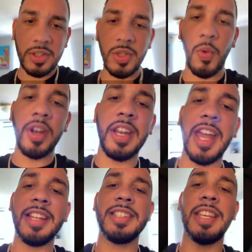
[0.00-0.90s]

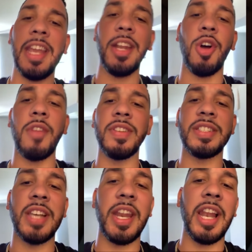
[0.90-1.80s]
2019, all of a
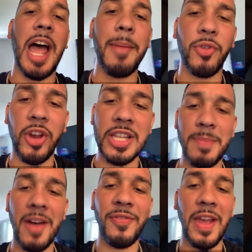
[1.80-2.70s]
sudden, lime green's
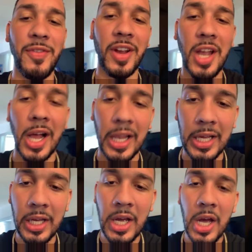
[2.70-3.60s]
my favorite color.